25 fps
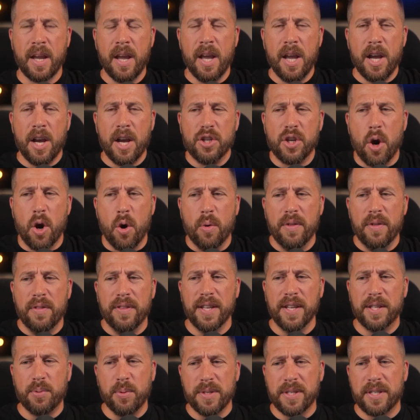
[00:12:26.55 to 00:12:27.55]
So
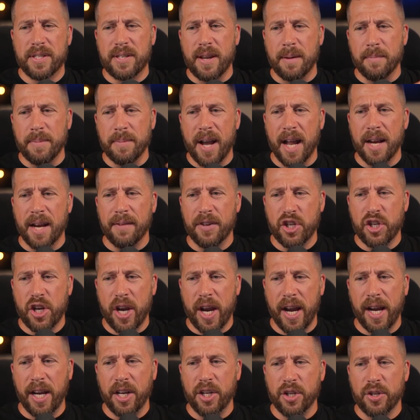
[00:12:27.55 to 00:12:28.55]
this was some kind of a
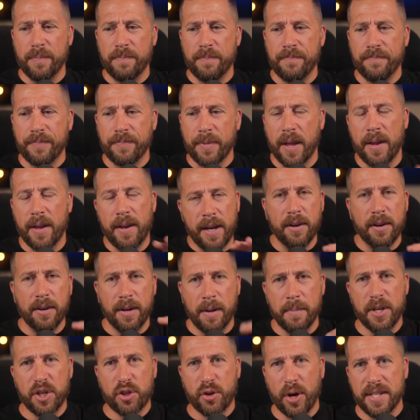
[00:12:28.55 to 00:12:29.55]
change. Here,
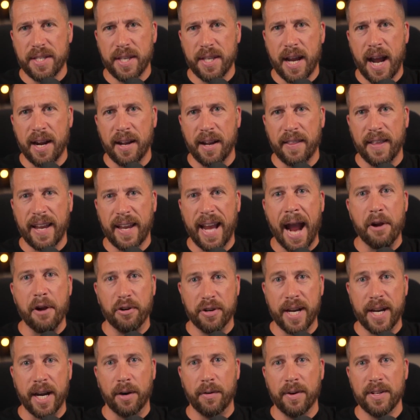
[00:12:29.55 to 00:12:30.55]
let me trace the kind of the
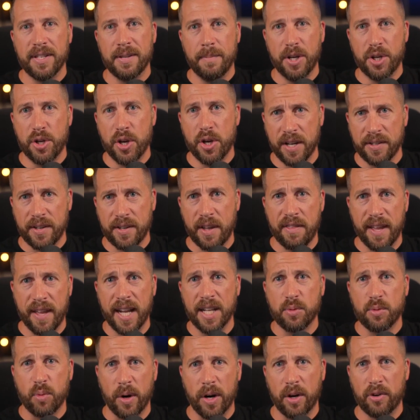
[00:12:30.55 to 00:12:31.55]
counterterrorism mission, because I think
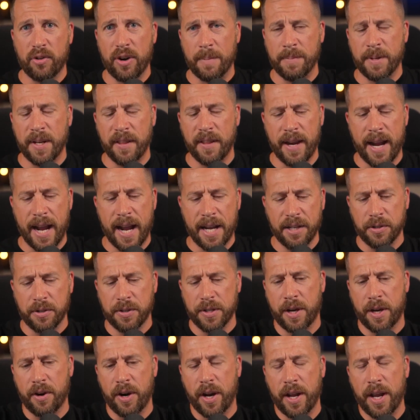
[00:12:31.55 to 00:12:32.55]
that's where it crept into the national
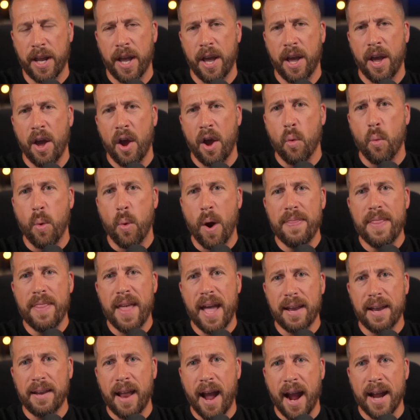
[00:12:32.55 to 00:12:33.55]
security. When
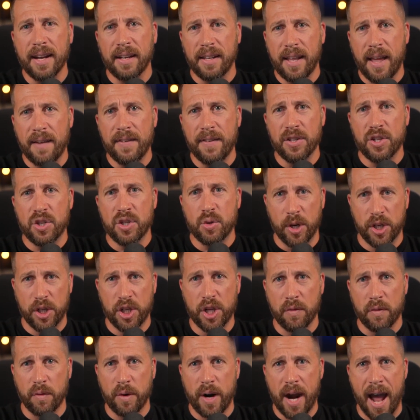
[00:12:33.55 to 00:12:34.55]
that 9/11
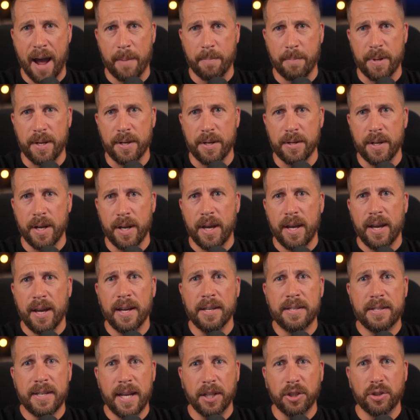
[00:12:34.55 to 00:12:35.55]
switchover happened,
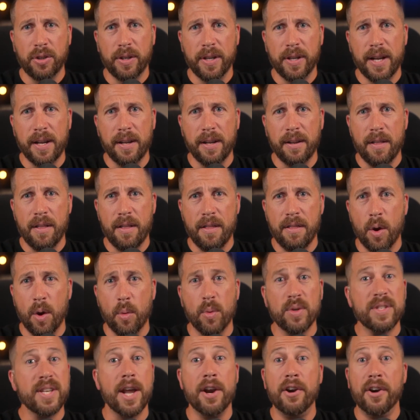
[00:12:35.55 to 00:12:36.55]
essentially there
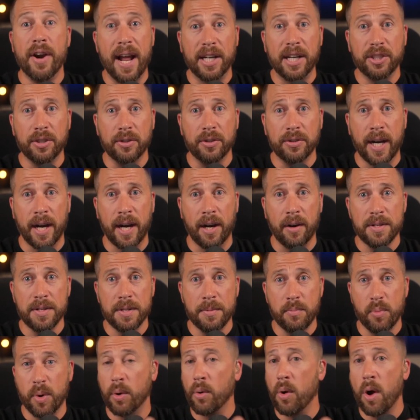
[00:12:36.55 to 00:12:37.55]
was international
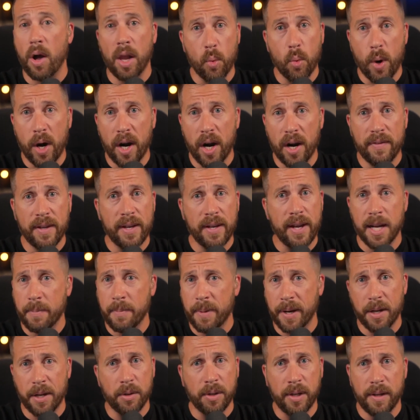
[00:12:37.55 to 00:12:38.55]
terrorism. We were all aware of it.
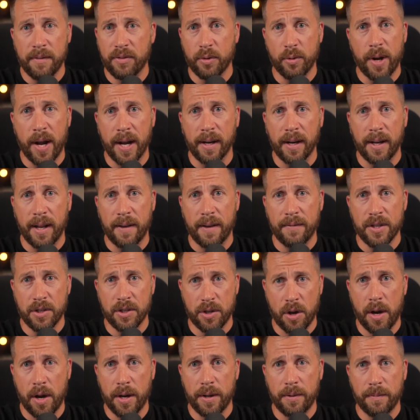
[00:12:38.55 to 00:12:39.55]
Anybody who lived through 9/11 saw it.